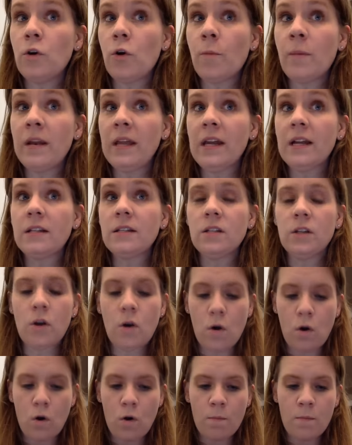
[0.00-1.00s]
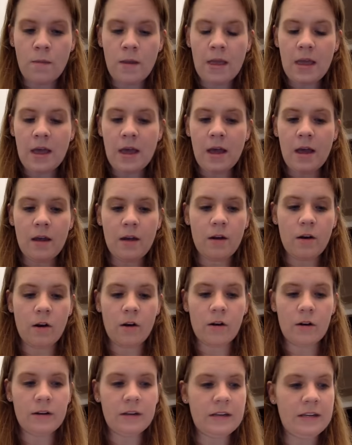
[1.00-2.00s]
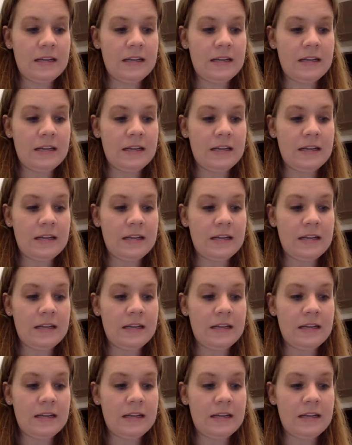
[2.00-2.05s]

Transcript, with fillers: nobody gets to go home uh, or